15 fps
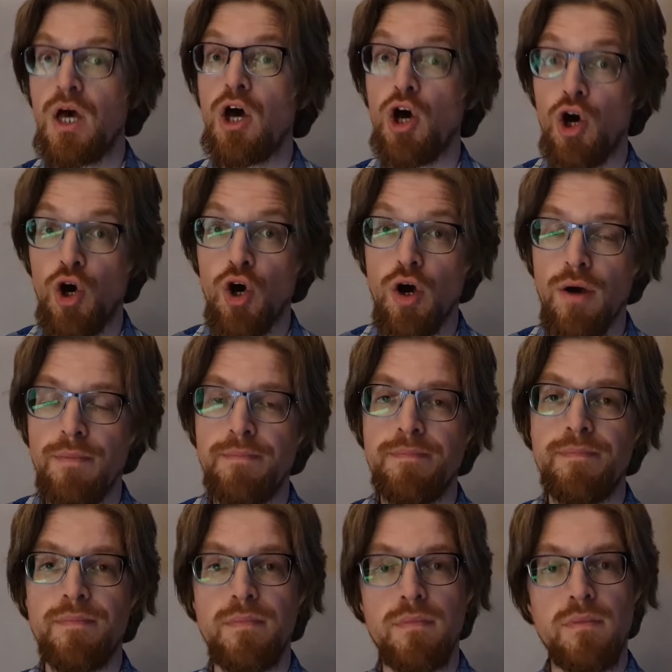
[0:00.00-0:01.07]
A,
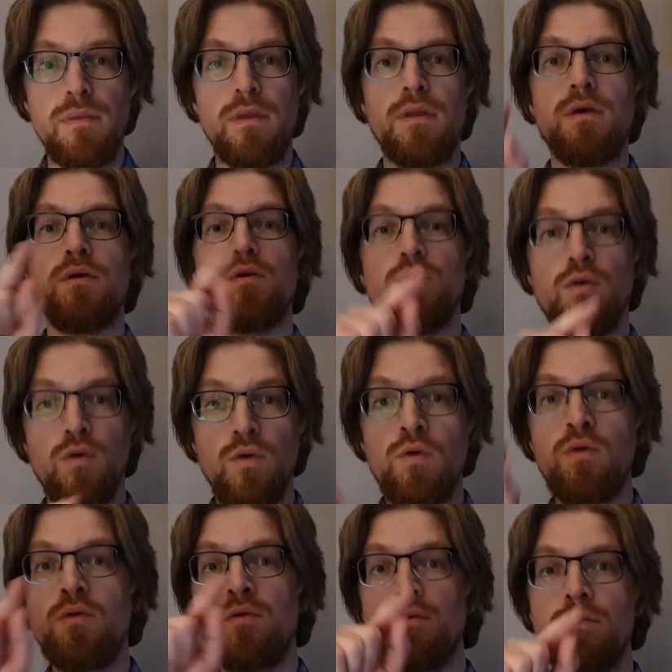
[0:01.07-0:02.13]

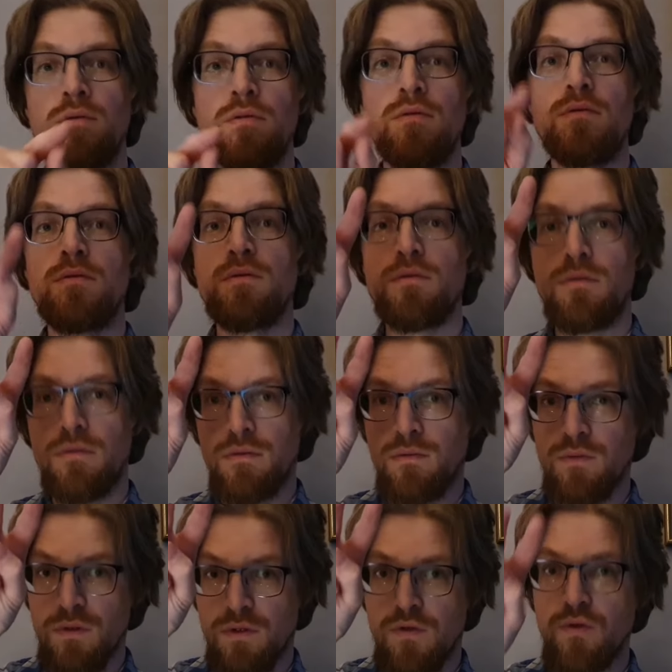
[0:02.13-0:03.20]
O,
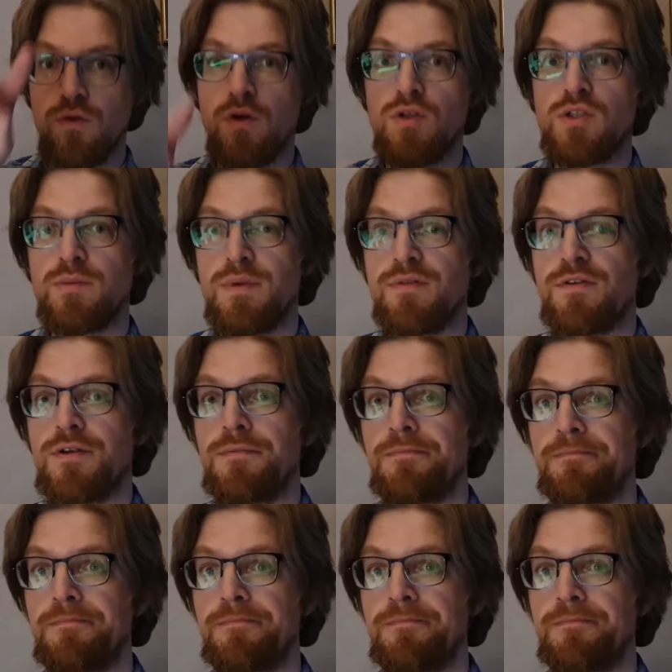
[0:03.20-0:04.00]
with 2 dots above it.